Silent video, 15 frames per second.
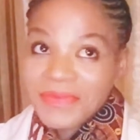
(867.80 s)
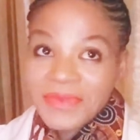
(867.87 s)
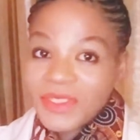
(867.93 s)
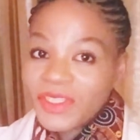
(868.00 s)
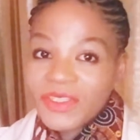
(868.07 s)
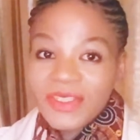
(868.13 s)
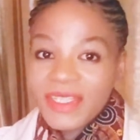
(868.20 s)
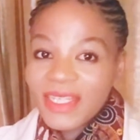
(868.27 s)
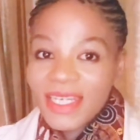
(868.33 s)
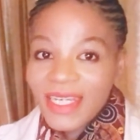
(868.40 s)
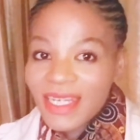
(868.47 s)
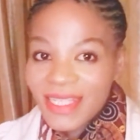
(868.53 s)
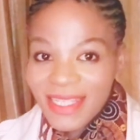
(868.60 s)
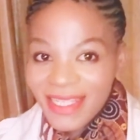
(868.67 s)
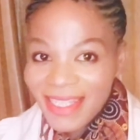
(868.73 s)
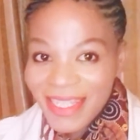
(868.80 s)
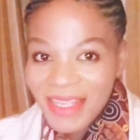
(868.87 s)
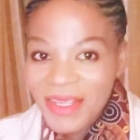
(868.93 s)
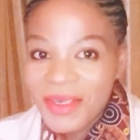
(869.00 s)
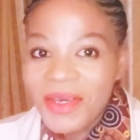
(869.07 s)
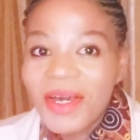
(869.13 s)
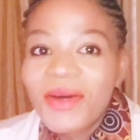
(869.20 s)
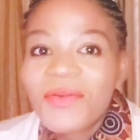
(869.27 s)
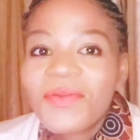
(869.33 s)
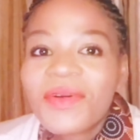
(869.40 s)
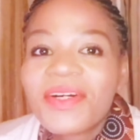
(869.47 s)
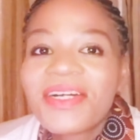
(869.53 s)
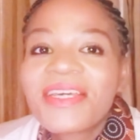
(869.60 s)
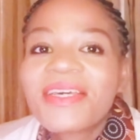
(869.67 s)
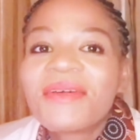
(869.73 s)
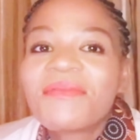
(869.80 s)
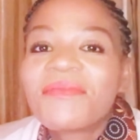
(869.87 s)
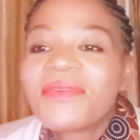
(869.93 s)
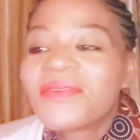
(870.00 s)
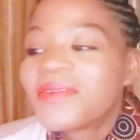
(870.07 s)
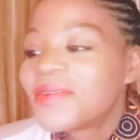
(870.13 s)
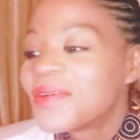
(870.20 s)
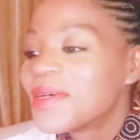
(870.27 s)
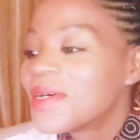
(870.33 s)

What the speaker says: Julius, you are working, bro.